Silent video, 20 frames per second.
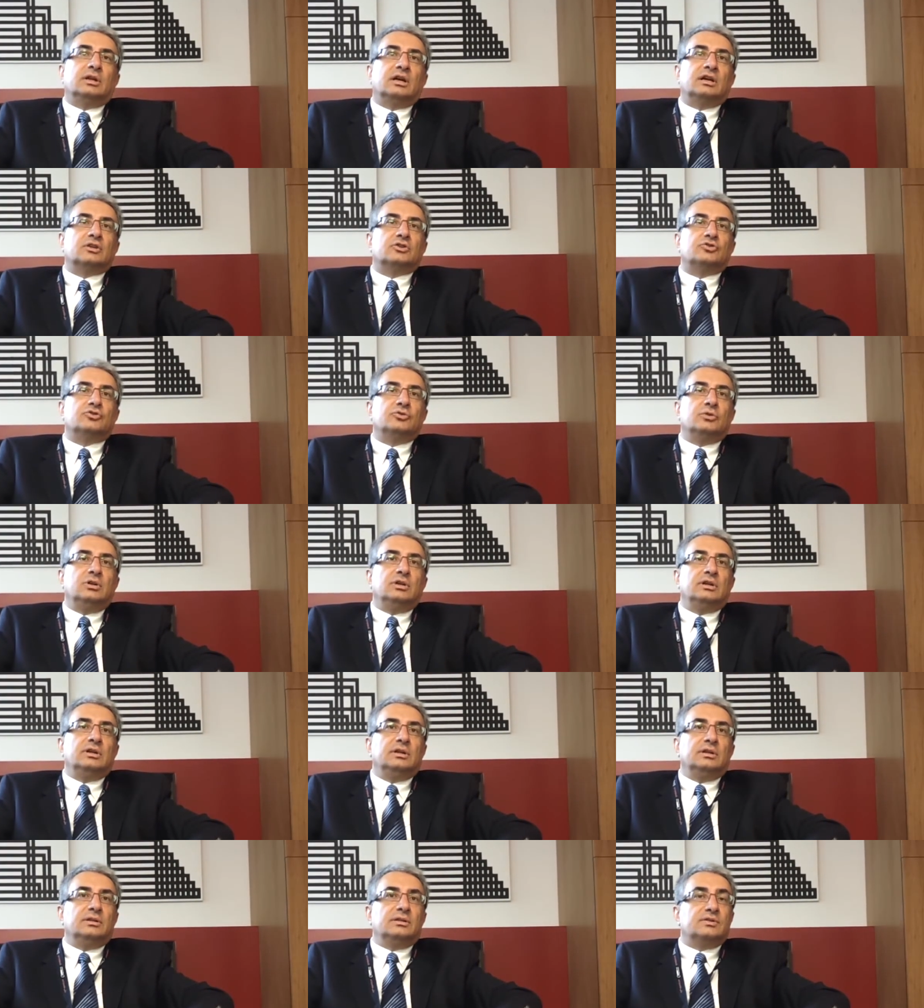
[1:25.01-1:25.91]

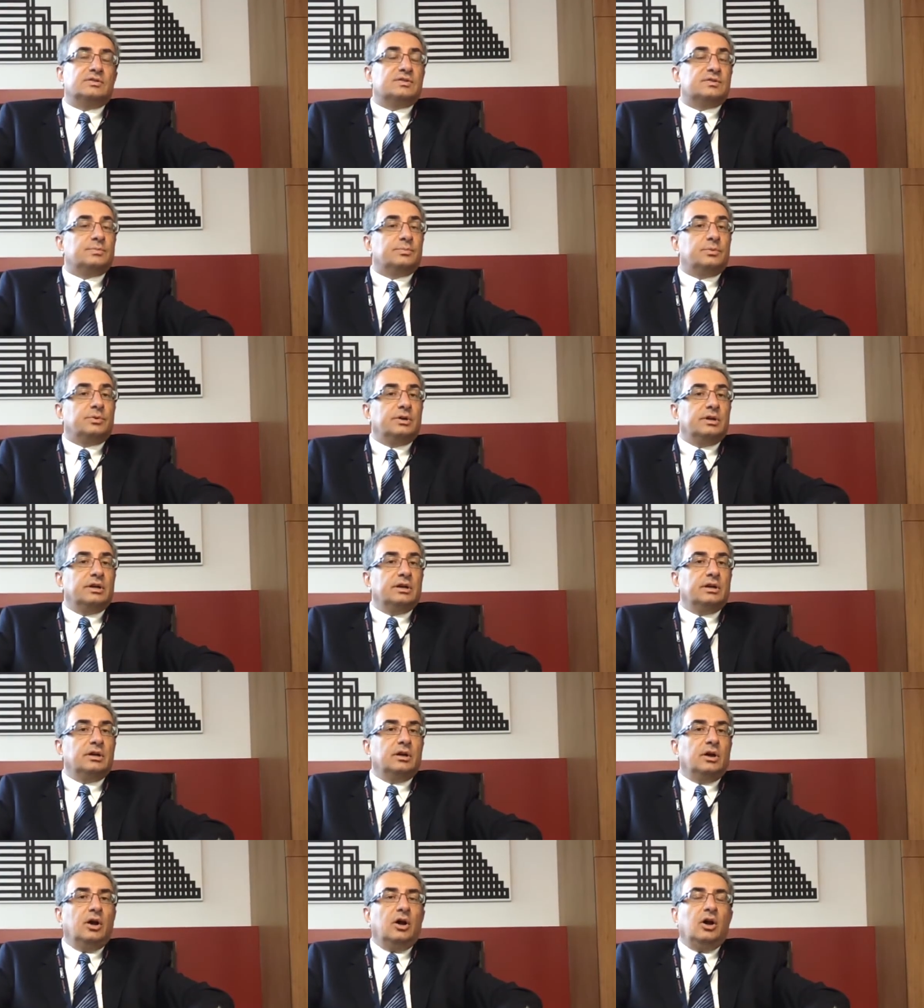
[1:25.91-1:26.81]
actually in the spring
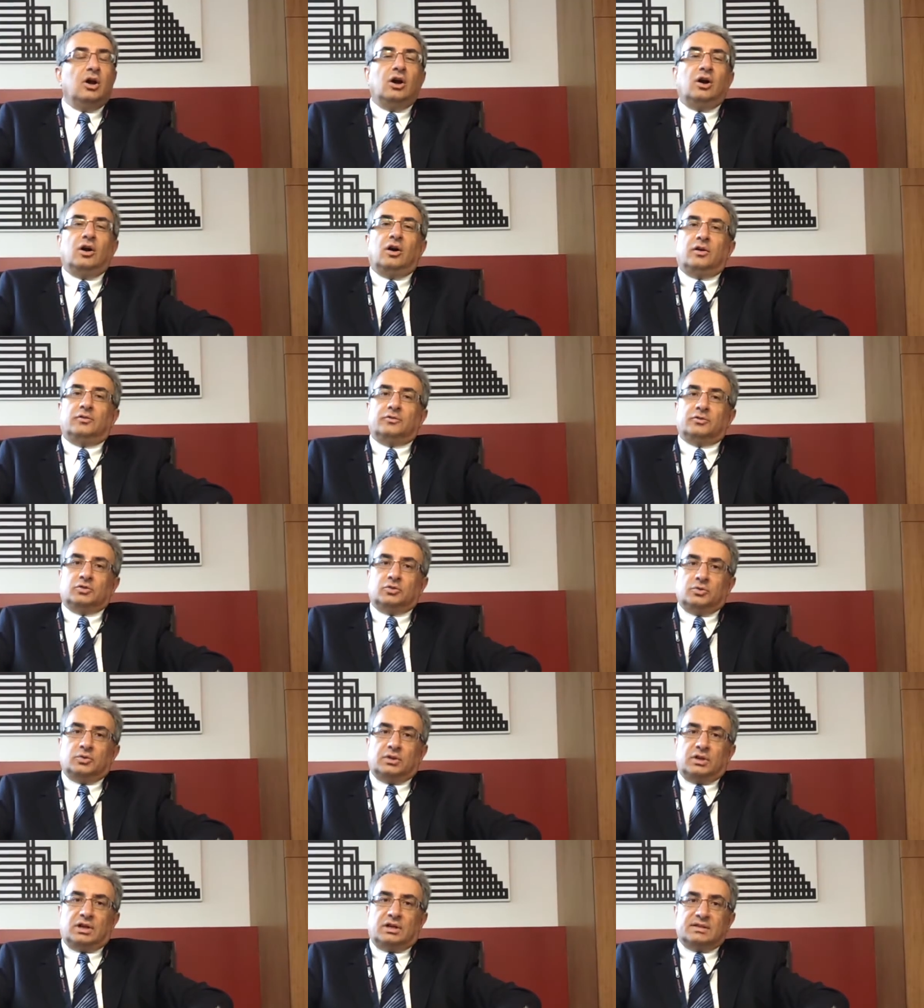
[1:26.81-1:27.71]
of
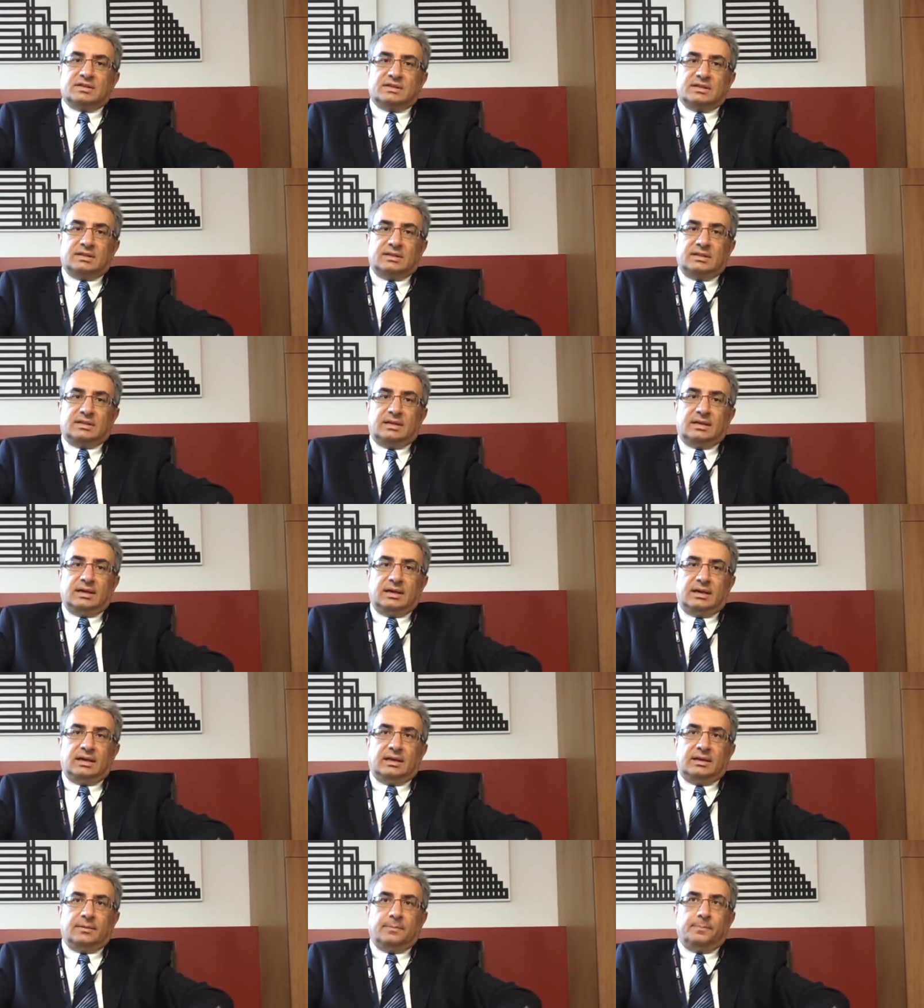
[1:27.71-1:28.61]

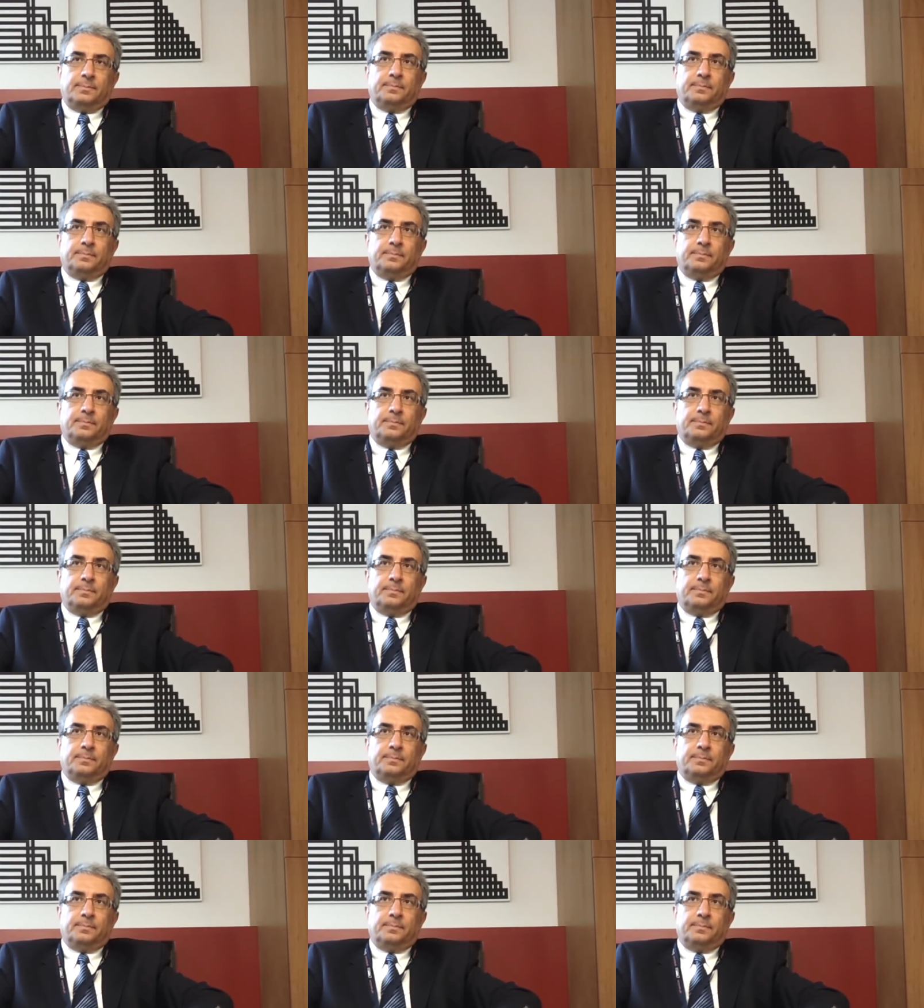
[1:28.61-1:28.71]
2010.